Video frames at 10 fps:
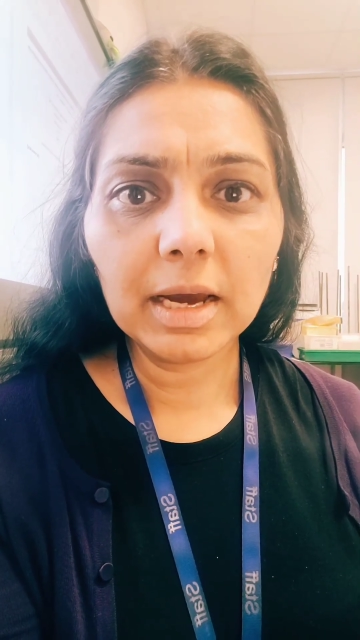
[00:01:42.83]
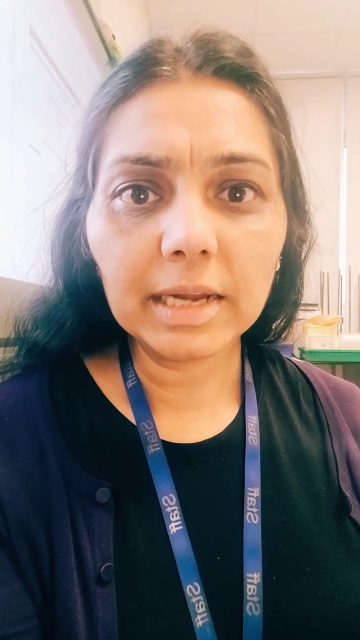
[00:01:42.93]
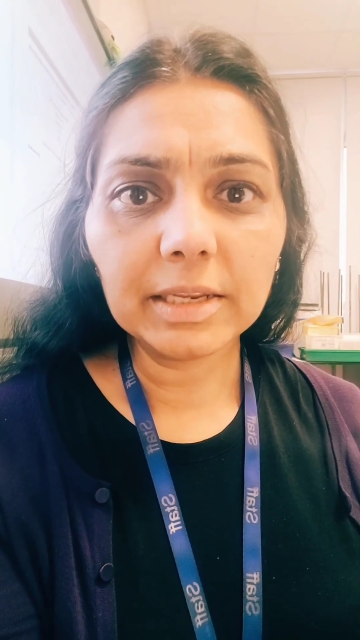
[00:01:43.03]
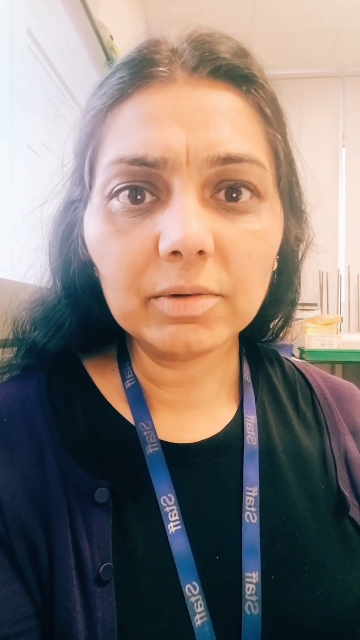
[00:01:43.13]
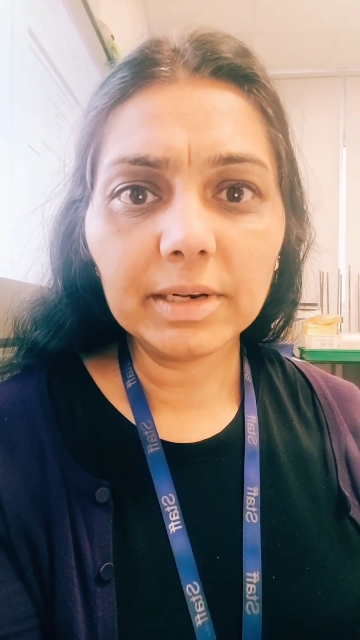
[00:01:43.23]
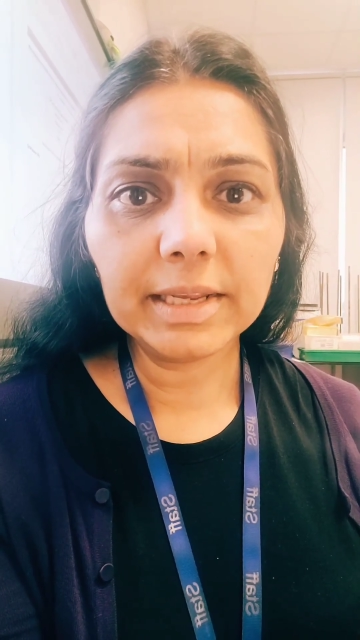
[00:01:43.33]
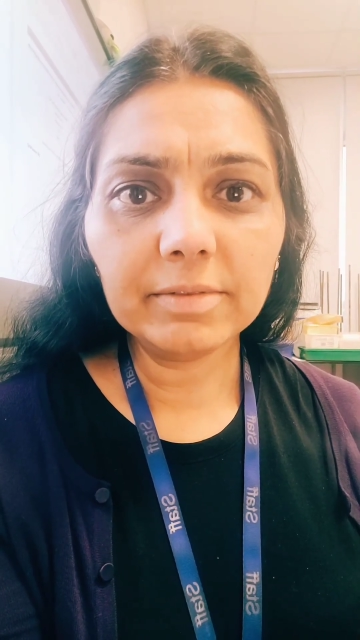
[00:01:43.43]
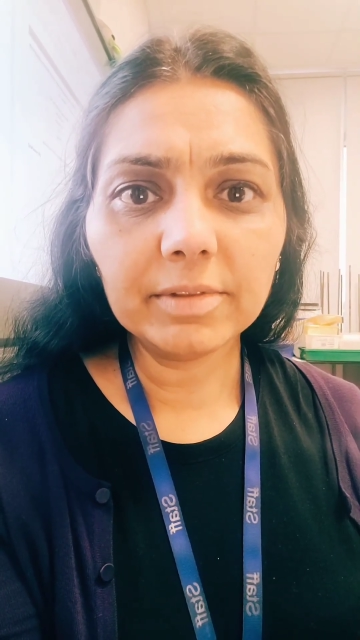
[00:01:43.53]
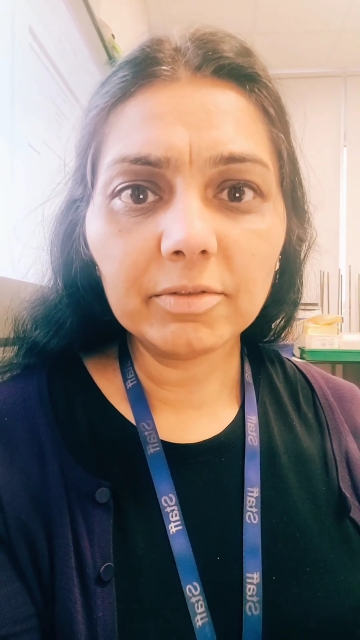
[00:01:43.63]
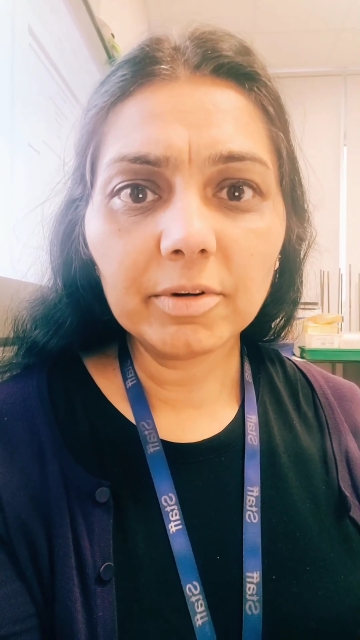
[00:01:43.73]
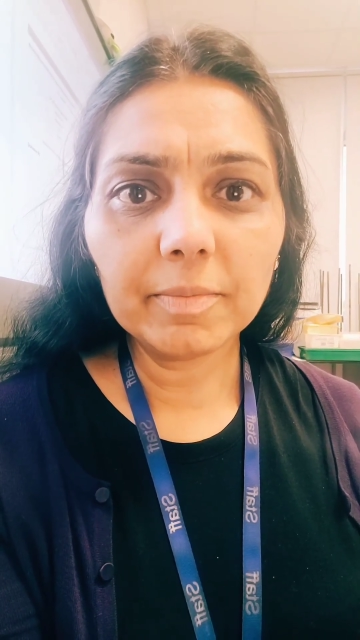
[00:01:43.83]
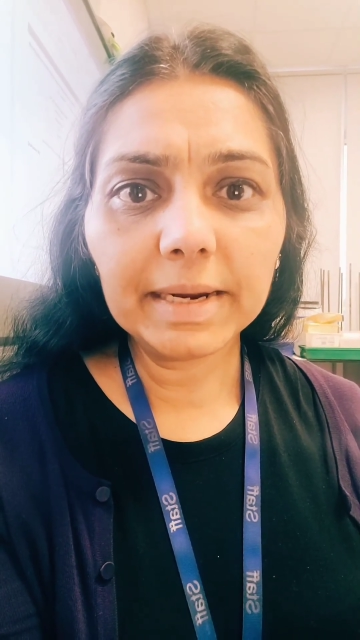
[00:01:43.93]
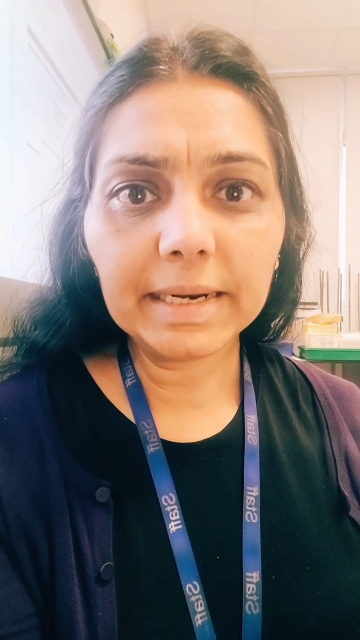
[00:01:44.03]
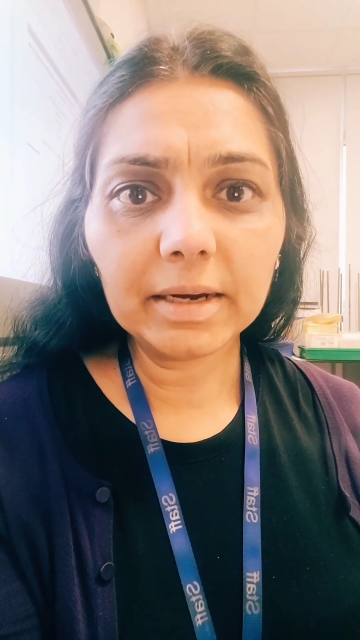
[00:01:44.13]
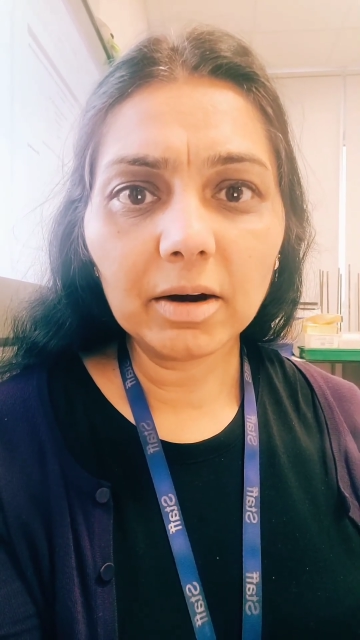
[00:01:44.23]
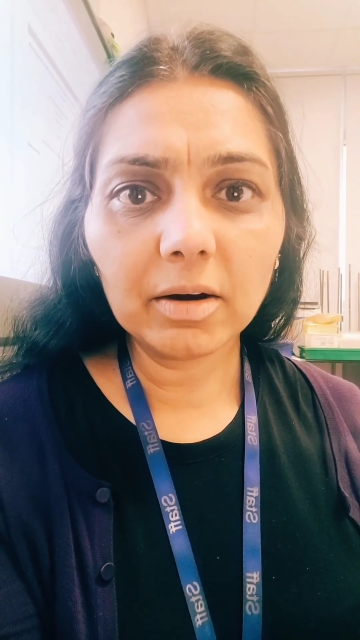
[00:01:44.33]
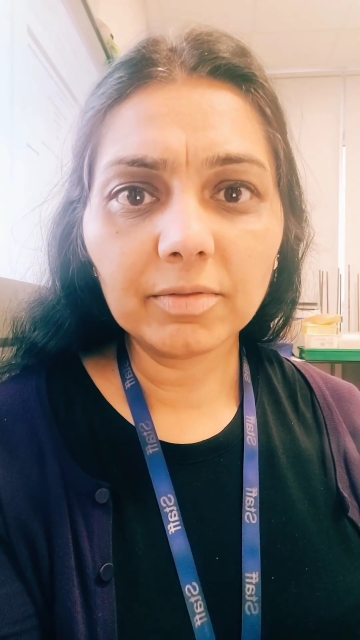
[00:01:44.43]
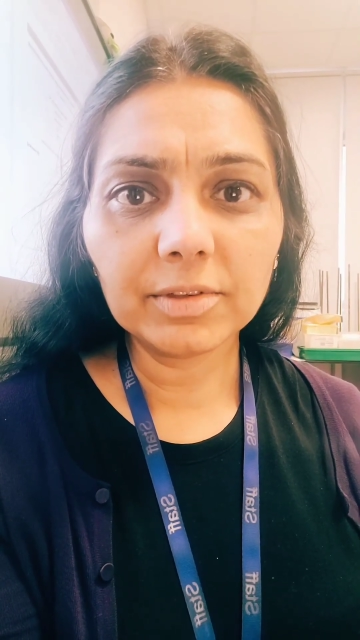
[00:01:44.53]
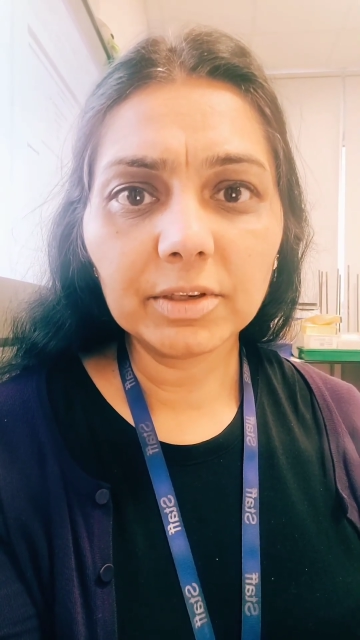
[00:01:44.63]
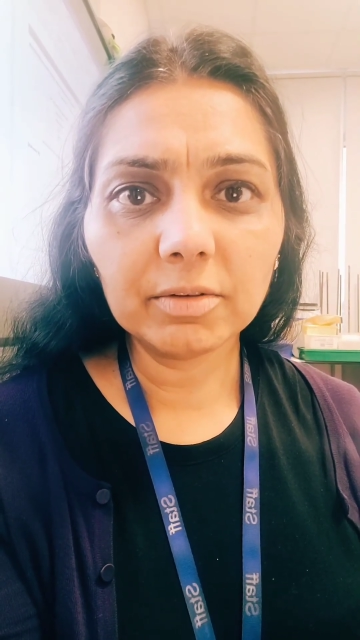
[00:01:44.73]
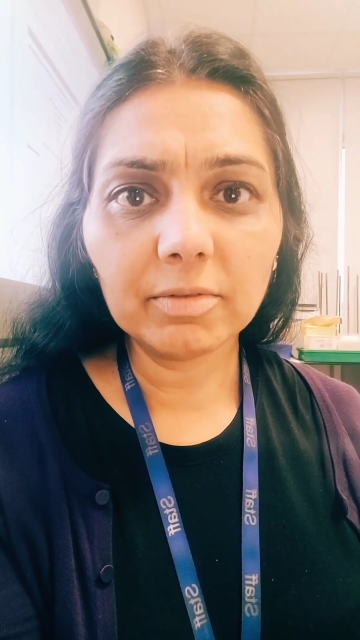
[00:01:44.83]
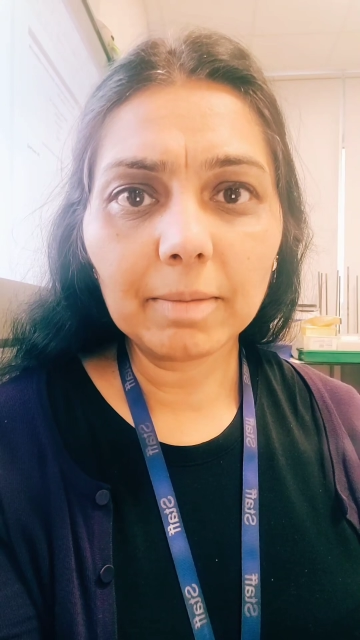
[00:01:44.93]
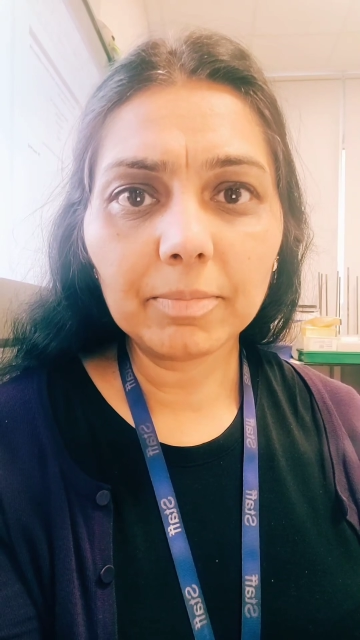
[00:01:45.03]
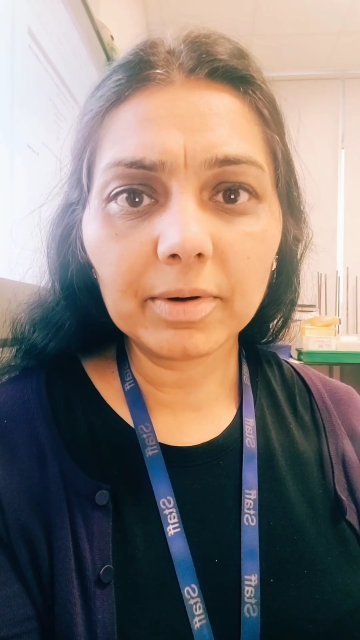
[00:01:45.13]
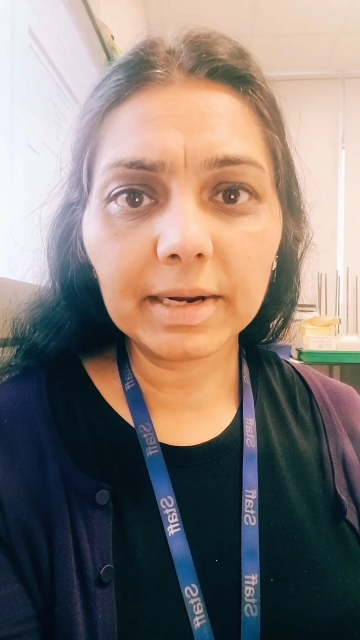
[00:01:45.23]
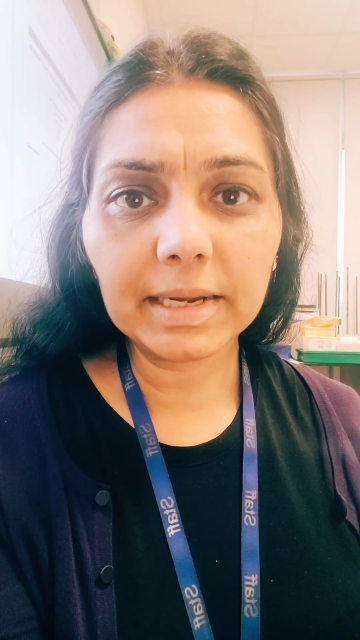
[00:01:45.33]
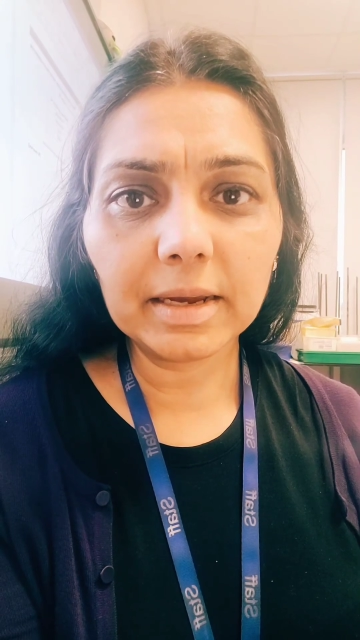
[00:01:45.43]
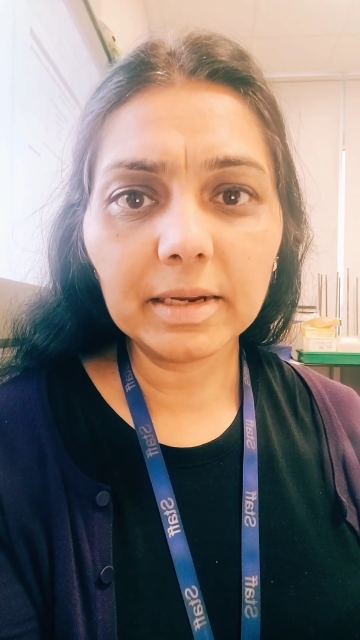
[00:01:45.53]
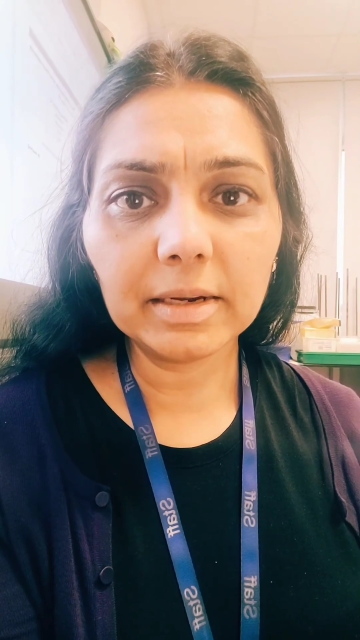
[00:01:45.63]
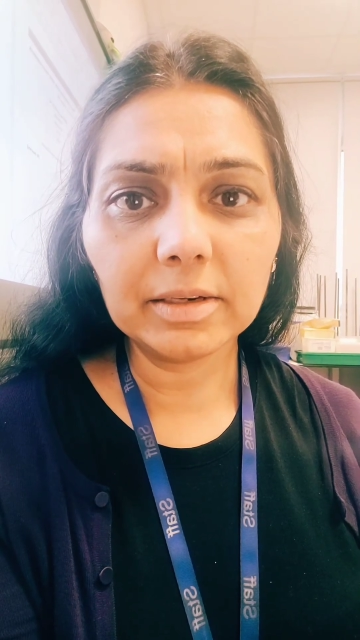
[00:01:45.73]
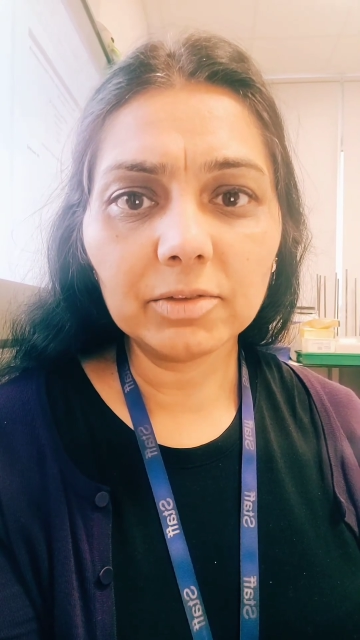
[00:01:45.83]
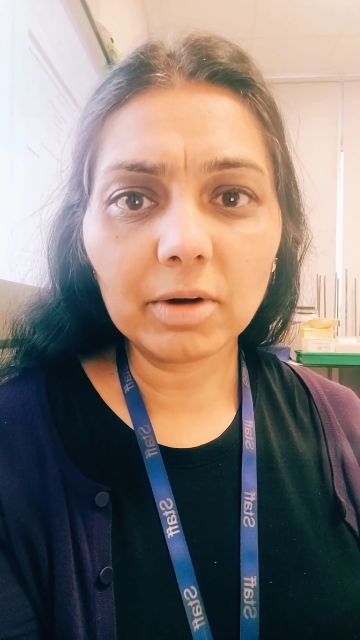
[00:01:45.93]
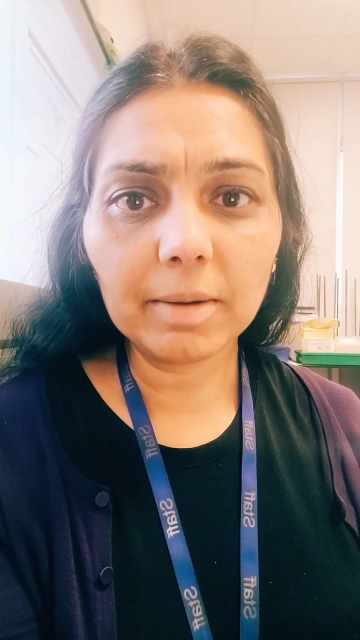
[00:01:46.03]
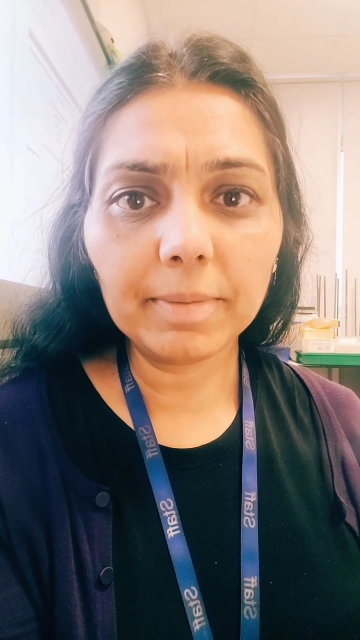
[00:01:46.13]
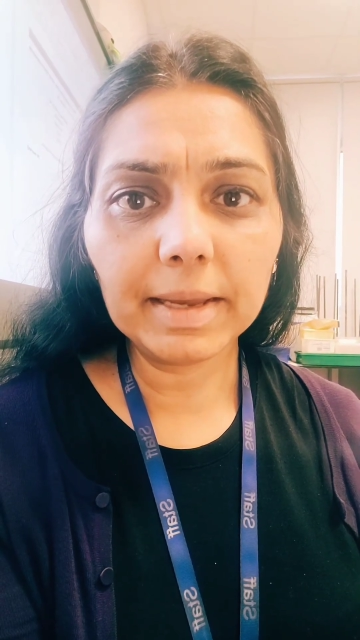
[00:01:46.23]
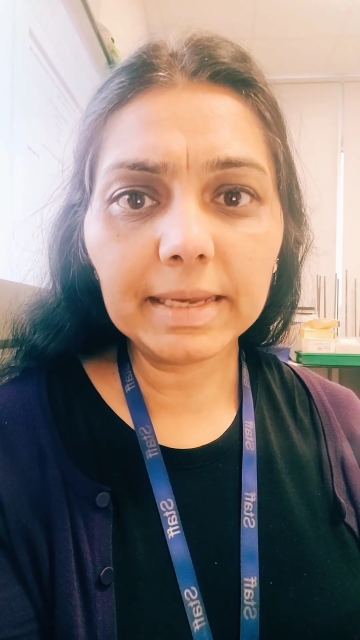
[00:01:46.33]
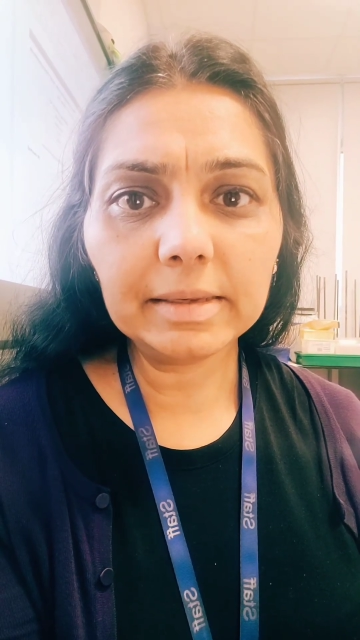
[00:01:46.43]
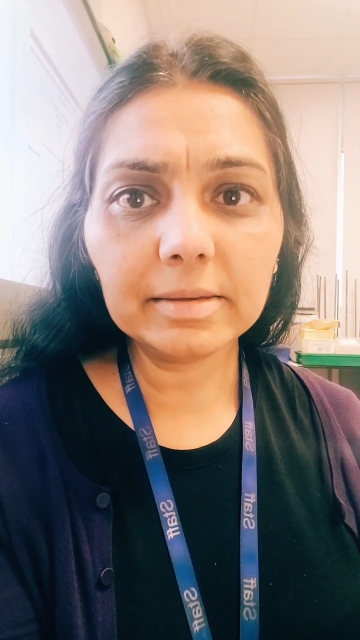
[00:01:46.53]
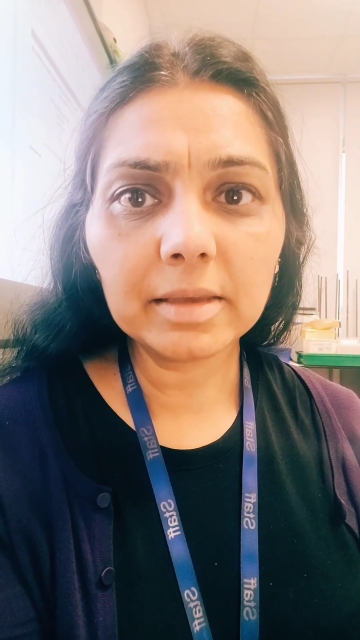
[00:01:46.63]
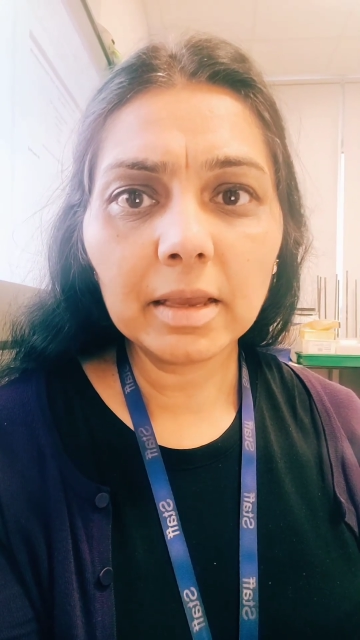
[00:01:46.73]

and you will leave the remaining half to evaporate in a dry paste.